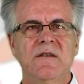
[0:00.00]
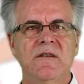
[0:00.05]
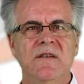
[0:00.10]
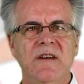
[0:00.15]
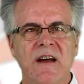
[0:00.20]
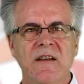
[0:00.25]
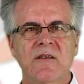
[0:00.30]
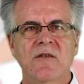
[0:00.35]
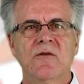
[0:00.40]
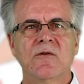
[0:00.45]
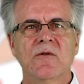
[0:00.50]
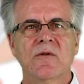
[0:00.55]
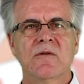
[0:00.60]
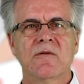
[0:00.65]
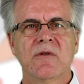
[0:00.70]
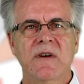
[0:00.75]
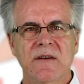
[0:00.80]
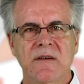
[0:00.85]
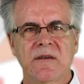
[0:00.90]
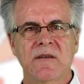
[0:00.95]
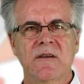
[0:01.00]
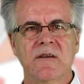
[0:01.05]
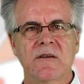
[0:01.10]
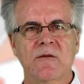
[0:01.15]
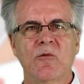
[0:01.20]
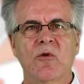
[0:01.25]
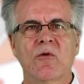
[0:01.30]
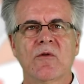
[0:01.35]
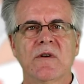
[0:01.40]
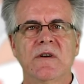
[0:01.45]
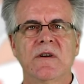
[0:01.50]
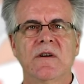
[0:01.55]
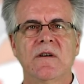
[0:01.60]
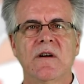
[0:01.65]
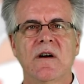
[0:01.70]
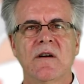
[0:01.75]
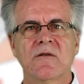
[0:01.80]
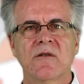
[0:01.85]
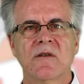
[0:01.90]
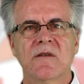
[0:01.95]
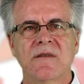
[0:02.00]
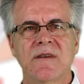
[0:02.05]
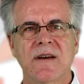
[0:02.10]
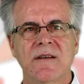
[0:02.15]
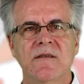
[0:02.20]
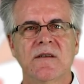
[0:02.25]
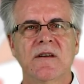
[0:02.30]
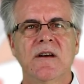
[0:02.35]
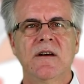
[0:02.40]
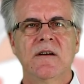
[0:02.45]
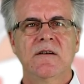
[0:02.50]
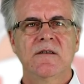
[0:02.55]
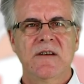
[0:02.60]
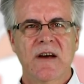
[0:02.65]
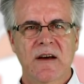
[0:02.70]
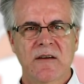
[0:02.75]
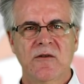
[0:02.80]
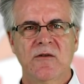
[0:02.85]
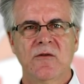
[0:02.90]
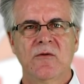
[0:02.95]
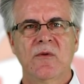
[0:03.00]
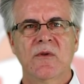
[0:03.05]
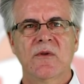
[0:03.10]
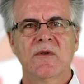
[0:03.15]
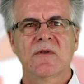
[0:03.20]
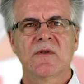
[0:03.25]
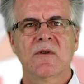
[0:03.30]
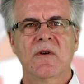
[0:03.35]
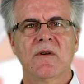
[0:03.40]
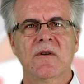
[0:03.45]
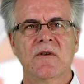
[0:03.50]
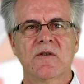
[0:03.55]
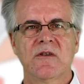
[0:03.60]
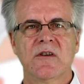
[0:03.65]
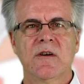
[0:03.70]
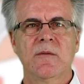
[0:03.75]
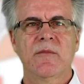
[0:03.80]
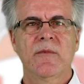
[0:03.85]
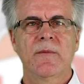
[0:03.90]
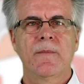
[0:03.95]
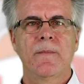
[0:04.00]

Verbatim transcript: textual criticism, or in a larger sense, textual scholarship.